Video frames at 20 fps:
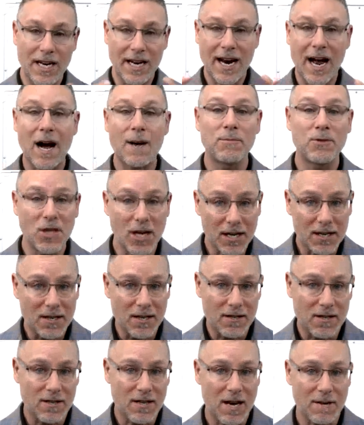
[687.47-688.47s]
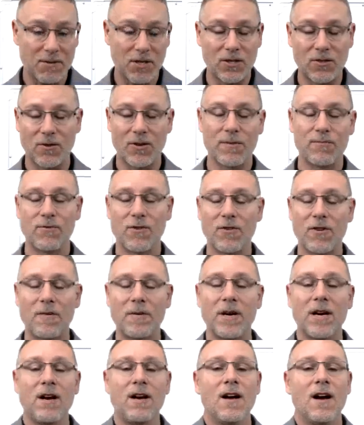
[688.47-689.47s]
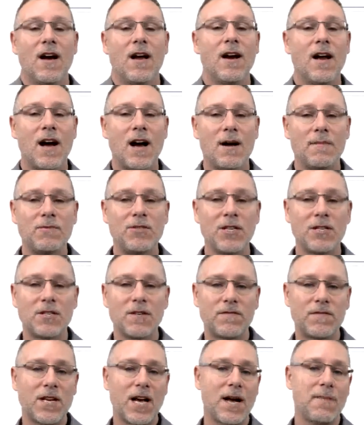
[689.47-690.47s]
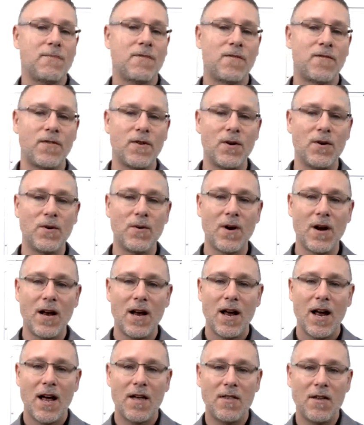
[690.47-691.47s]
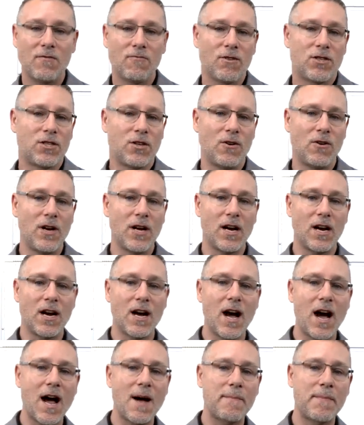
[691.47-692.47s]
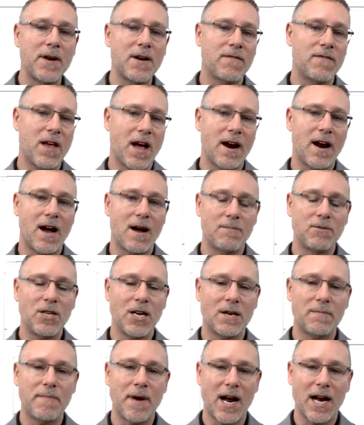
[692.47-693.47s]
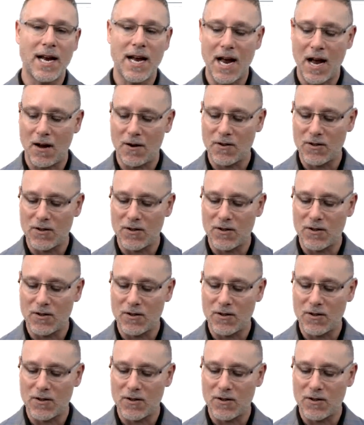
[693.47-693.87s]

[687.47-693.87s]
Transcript: an object, this is object-oriented programming, an object of type foo, and then returning a copy of that object back out.